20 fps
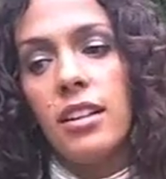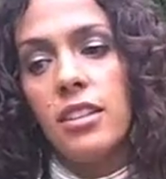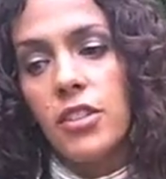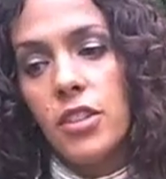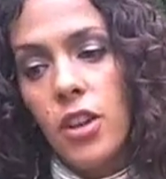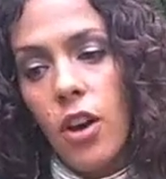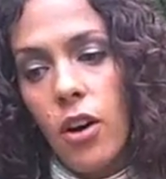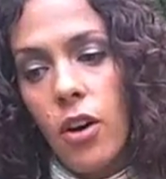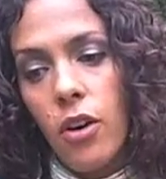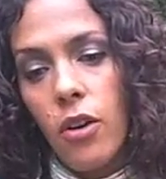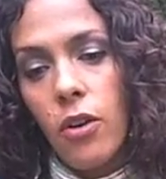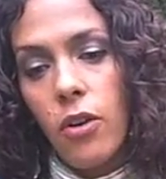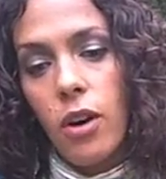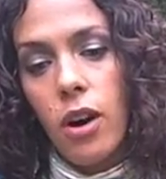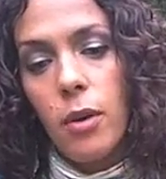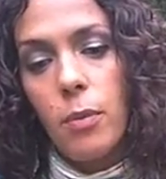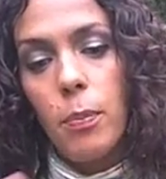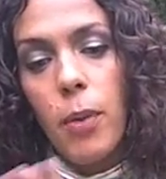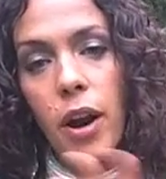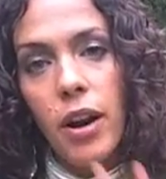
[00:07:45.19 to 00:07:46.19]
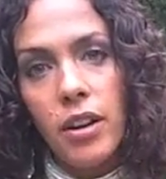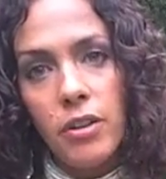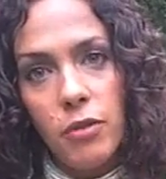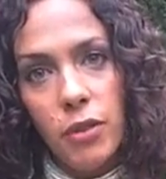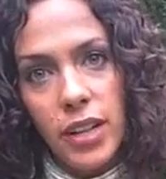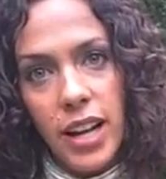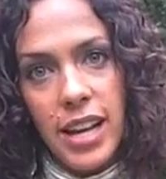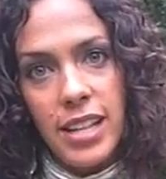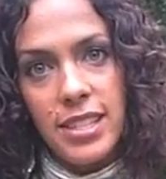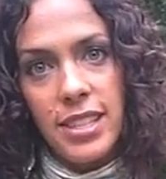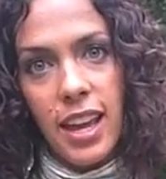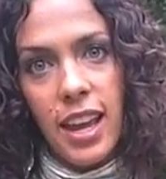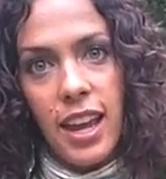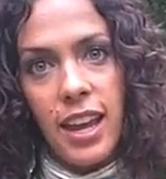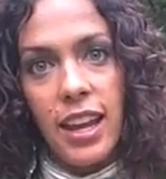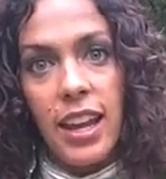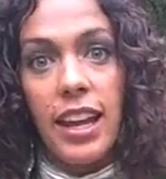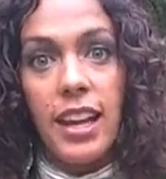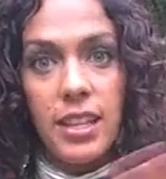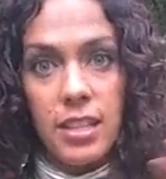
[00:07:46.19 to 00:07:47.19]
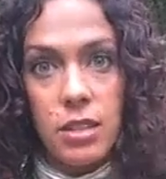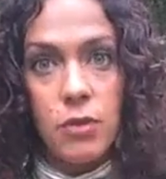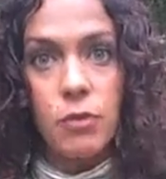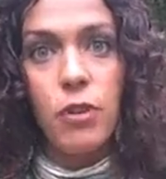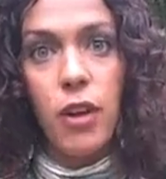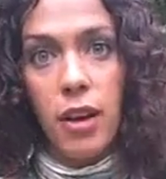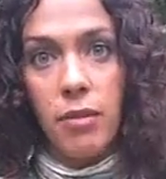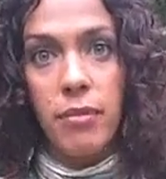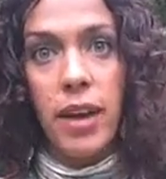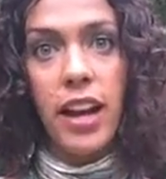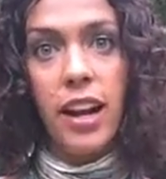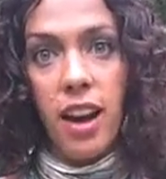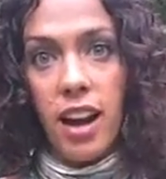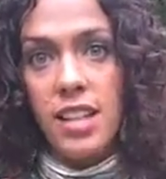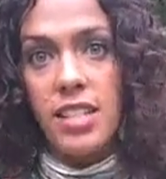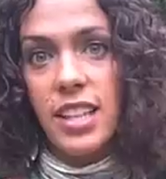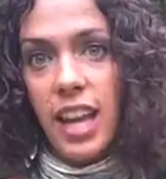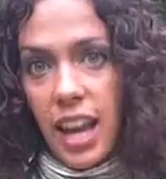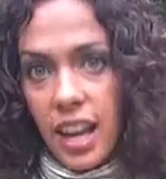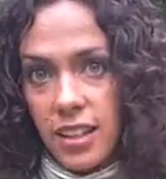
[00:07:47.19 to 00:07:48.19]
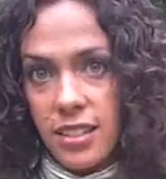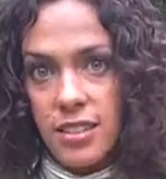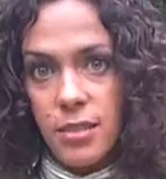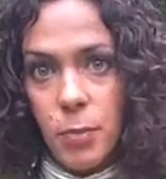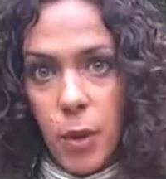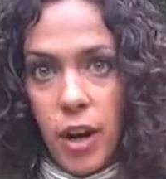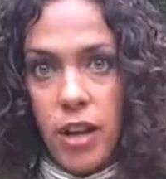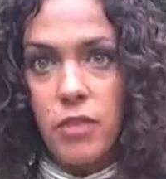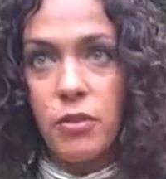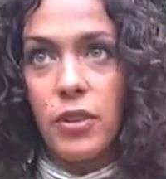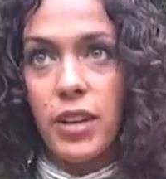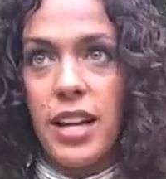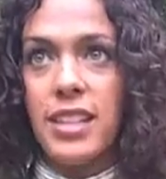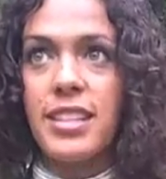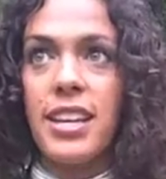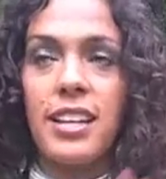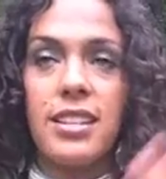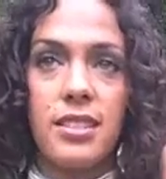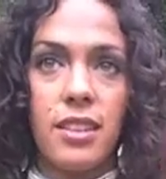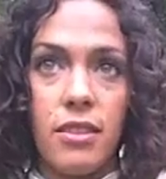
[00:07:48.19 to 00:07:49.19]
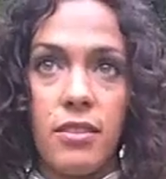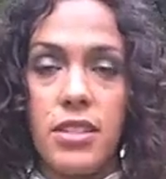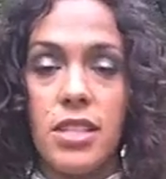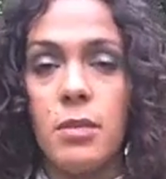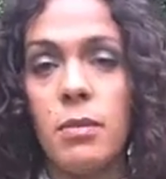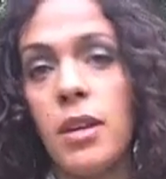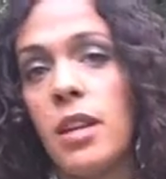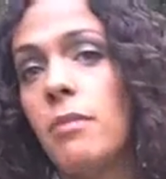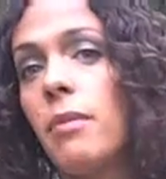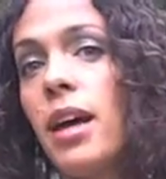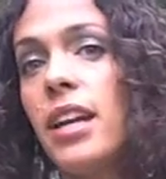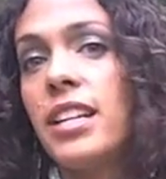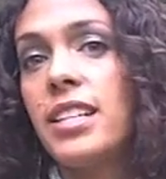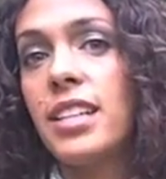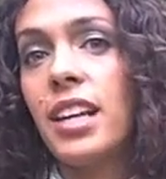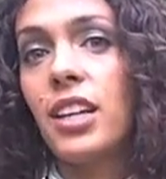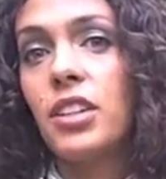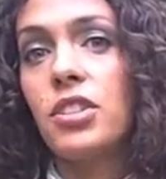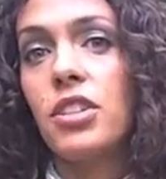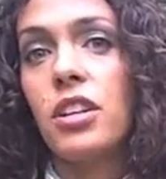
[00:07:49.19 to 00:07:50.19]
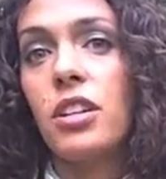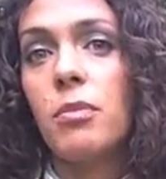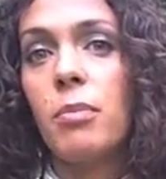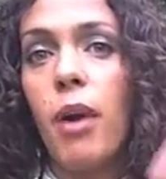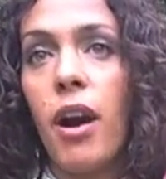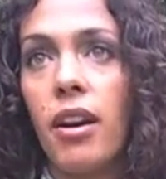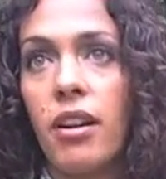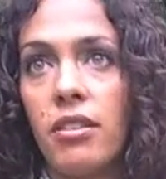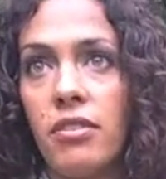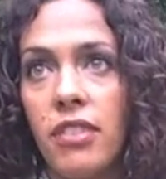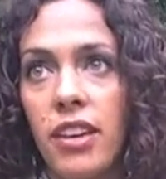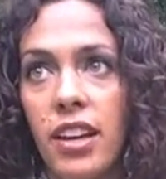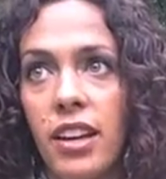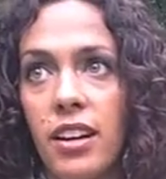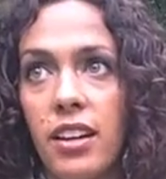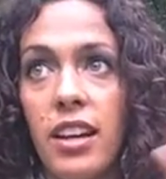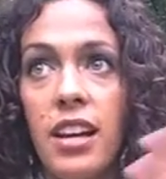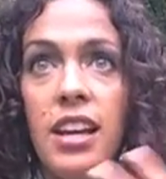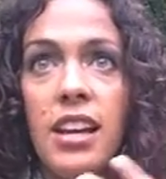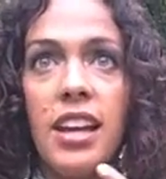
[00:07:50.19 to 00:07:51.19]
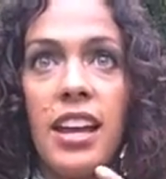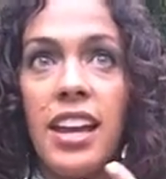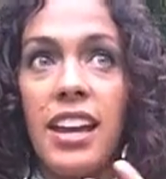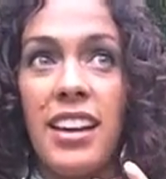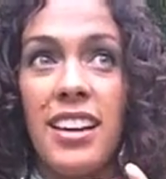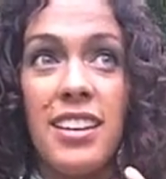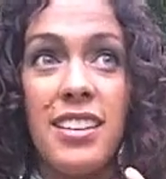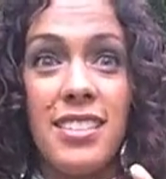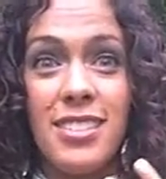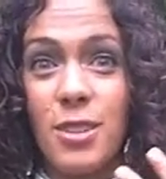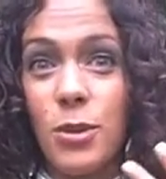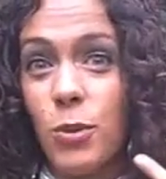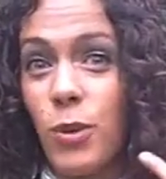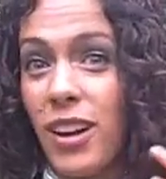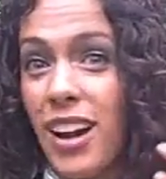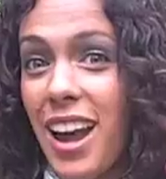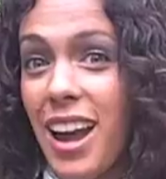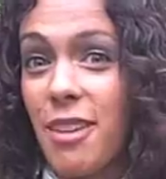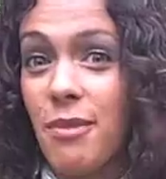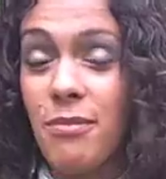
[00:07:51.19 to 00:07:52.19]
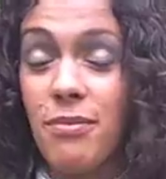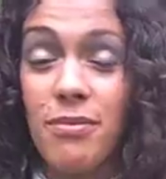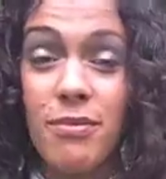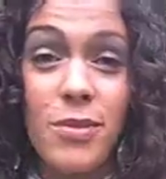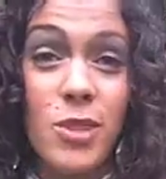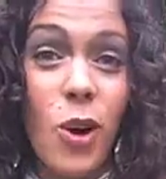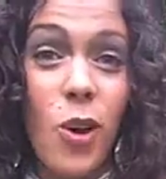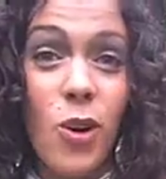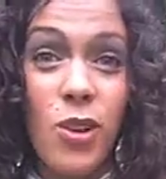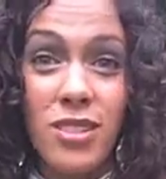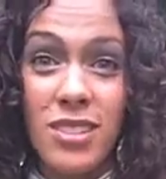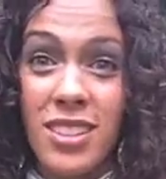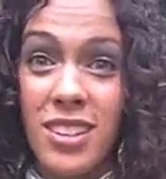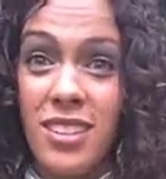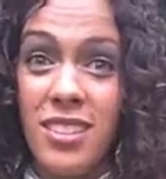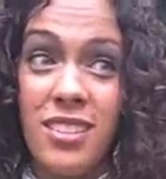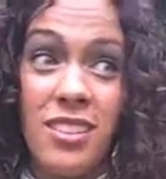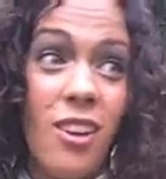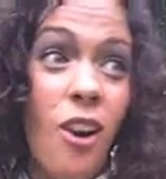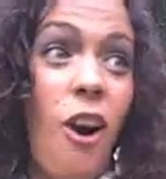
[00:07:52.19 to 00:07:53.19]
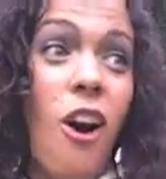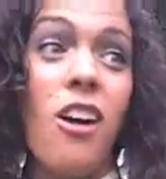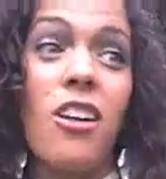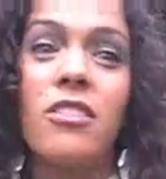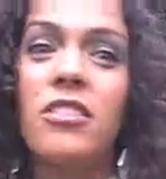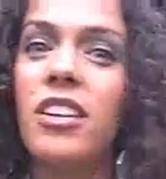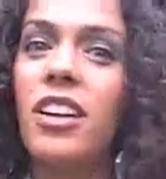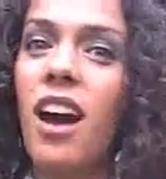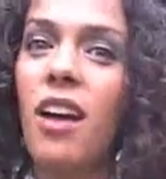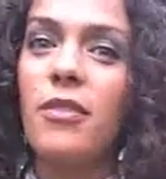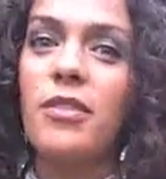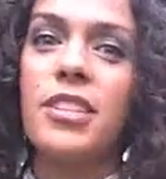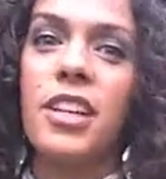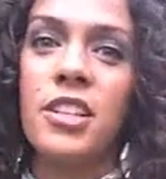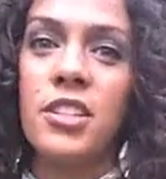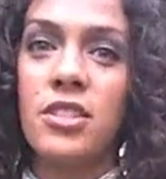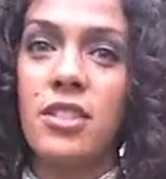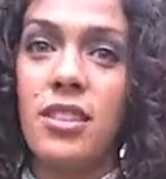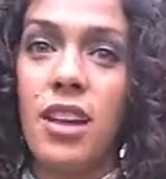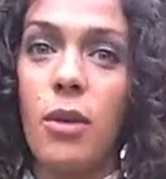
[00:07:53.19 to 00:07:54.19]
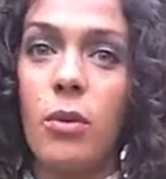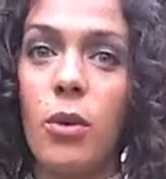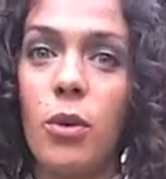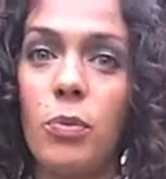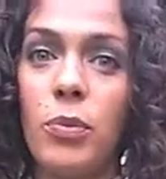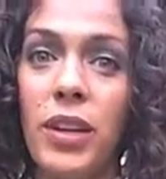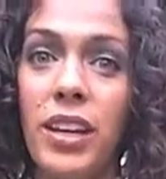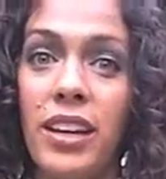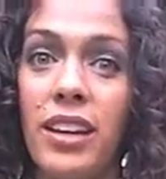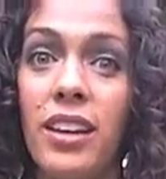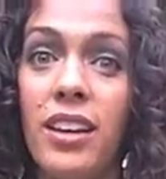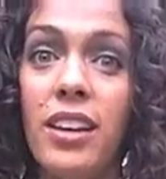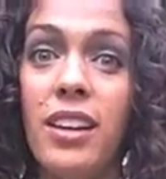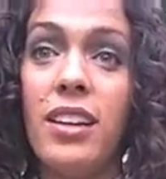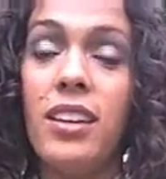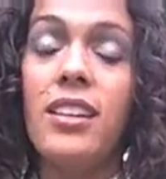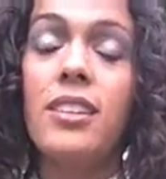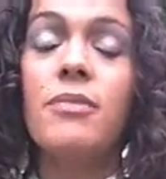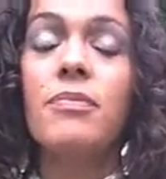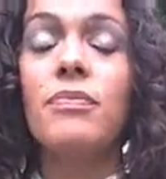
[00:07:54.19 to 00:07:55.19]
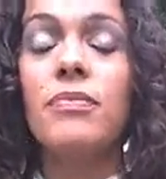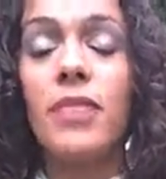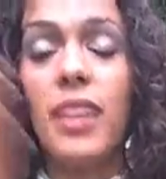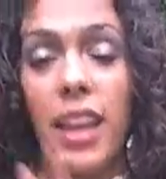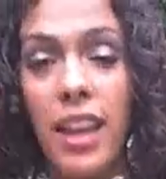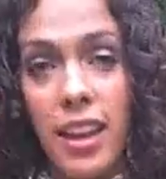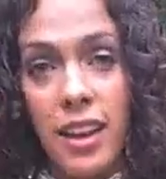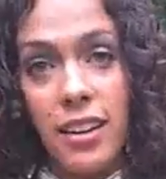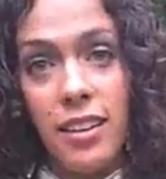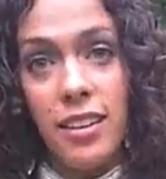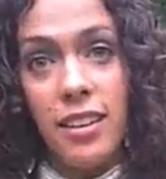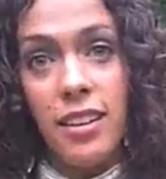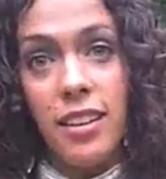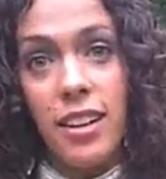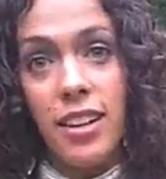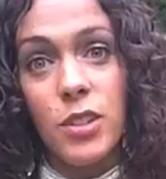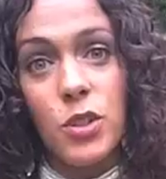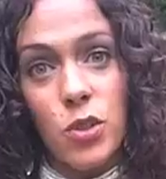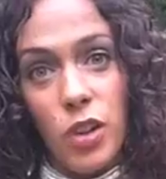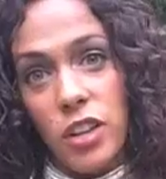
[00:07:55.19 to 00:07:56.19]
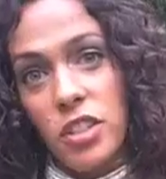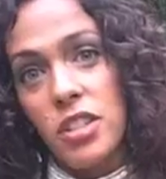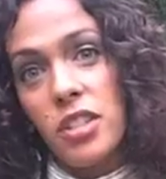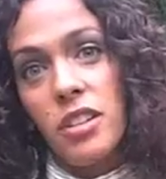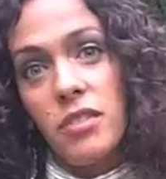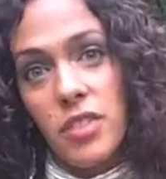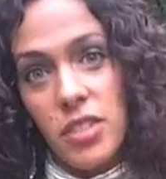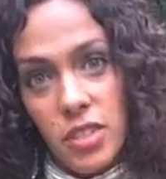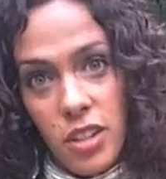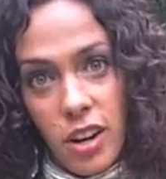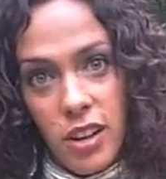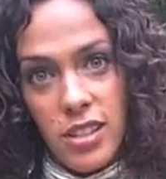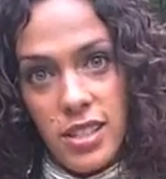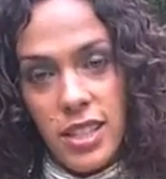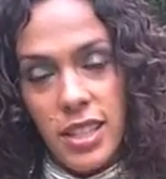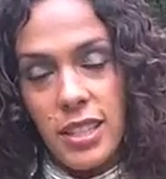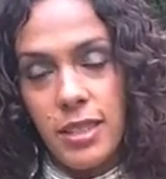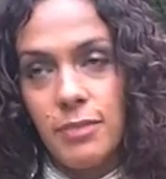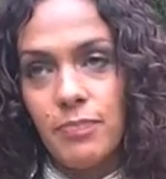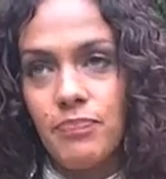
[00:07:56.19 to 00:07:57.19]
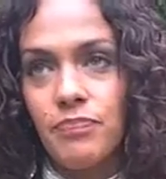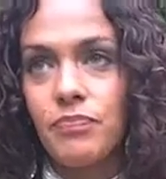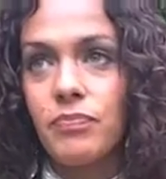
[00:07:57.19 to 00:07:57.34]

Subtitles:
So, part of what I say is from my contacts. Part of what I say is given to me in meditation. Part of it is what I'm told in all of the conversations that will be in instruction of a starseed.